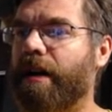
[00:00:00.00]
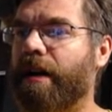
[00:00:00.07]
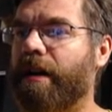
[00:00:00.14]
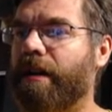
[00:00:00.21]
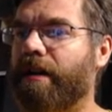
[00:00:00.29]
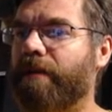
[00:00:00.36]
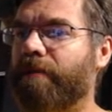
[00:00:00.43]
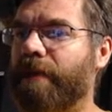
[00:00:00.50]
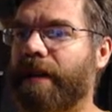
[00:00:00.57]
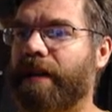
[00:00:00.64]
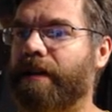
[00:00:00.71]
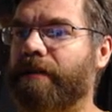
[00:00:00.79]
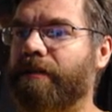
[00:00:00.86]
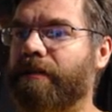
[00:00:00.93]

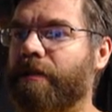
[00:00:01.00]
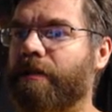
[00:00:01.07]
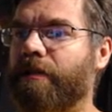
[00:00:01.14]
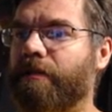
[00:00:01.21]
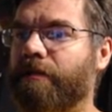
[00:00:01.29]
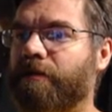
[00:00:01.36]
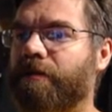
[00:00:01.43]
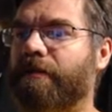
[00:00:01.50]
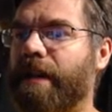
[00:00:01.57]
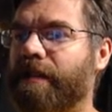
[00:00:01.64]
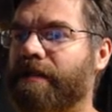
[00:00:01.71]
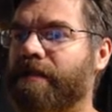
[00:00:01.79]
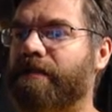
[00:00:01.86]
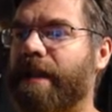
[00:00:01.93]
and you know,
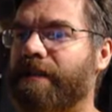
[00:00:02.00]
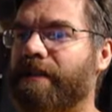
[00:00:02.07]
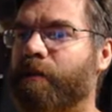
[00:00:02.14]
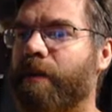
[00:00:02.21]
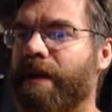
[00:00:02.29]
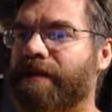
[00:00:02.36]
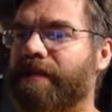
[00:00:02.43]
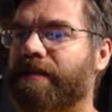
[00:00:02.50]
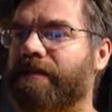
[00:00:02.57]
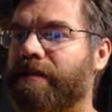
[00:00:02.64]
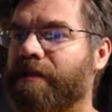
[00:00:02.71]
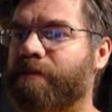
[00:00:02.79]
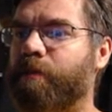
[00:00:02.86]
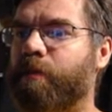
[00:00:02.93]
that's a blessing to
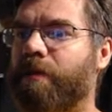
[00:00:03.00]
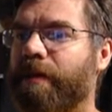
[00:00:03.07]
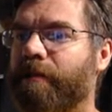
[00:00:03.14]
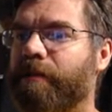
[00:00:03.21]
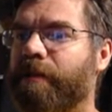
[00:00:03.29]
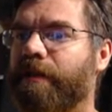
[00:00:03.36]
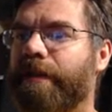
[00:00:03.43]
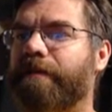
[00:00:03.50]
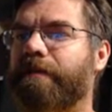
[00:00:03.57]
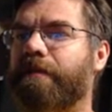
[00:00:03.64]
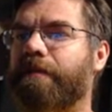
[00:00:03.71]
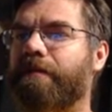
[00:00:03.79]
the sport, I believe.